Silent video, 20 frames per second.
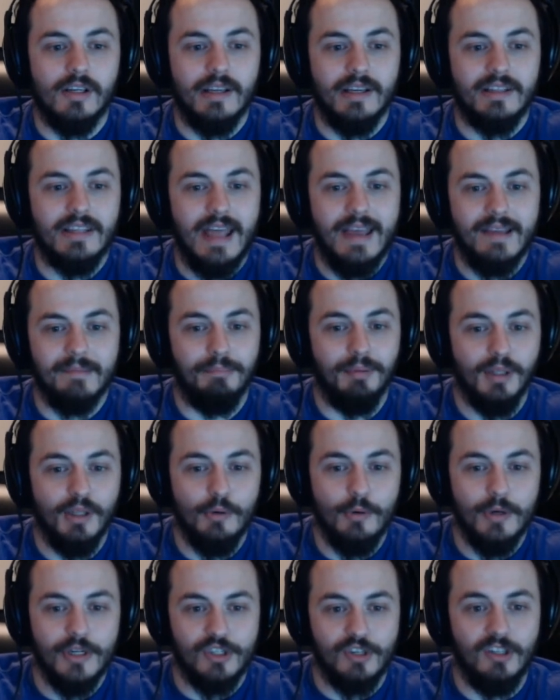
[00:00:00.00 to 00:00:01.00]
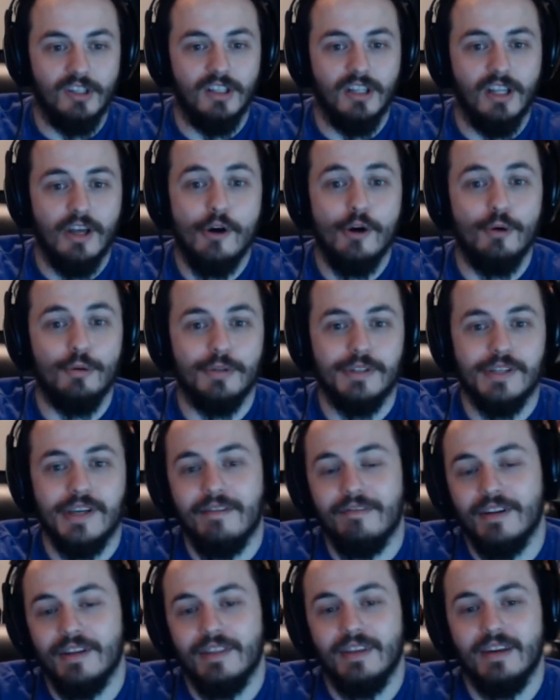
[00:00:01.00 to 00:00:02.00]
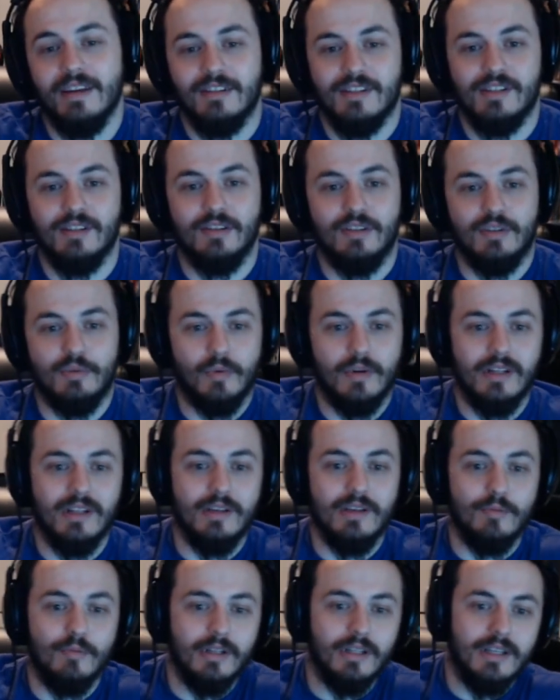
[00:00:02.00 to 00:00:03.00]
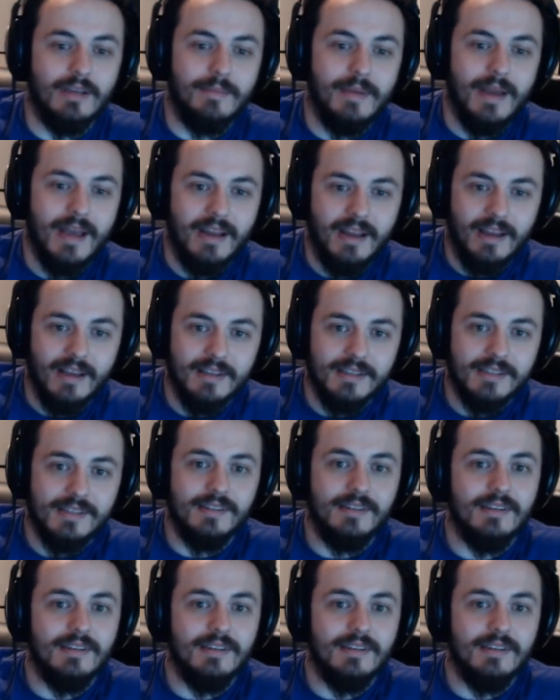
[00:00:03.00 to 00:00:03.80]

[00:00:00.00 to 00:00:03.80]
Like, that bluish glow to everything just looks really, really badass.